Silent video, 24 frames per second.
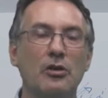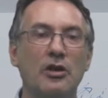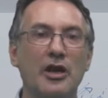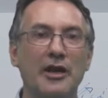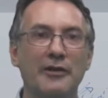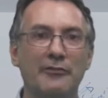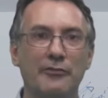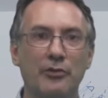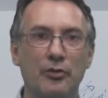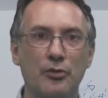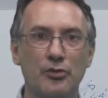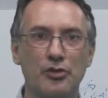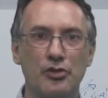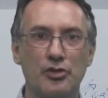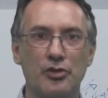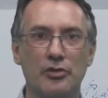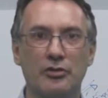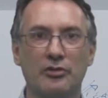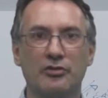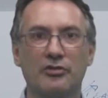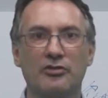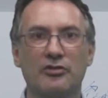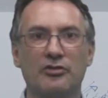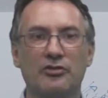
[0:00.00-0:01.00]

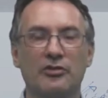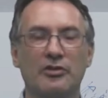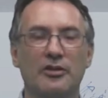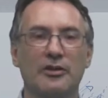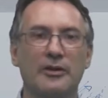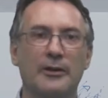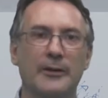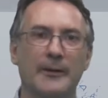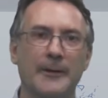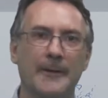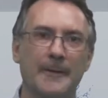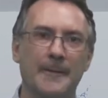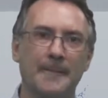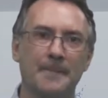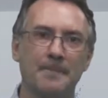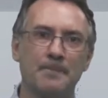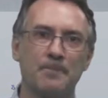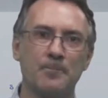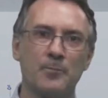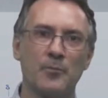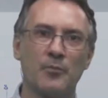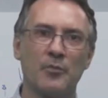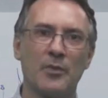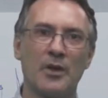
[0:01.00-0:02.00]
evolutions.
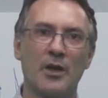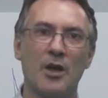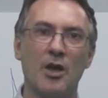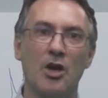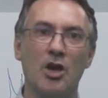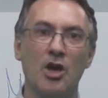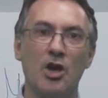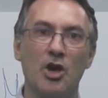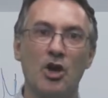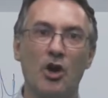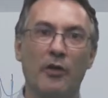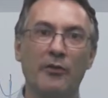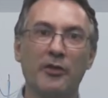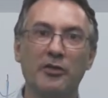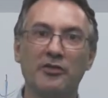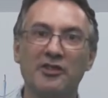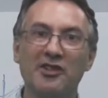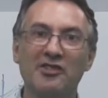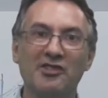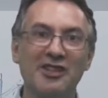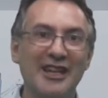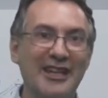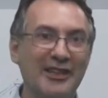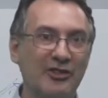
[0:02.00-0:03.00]
Over
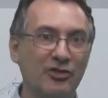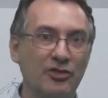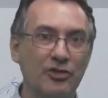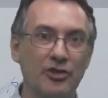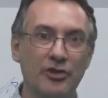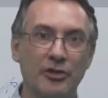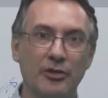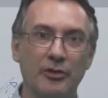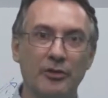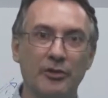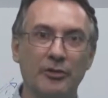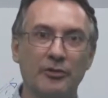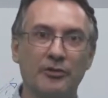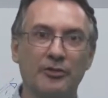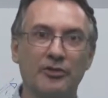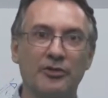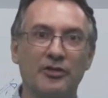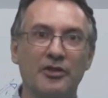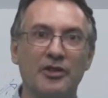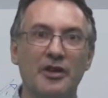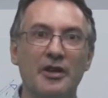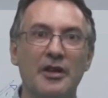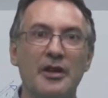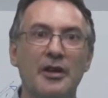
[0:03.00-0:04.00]
these last years,
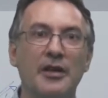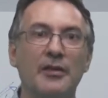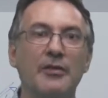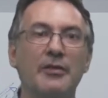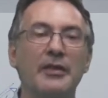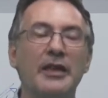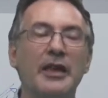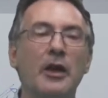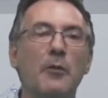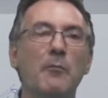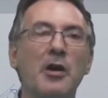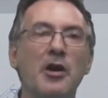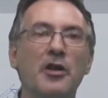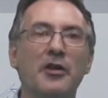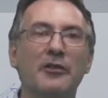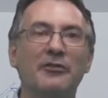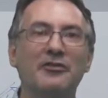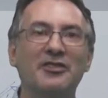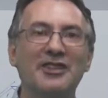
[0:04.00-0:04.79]
the amount of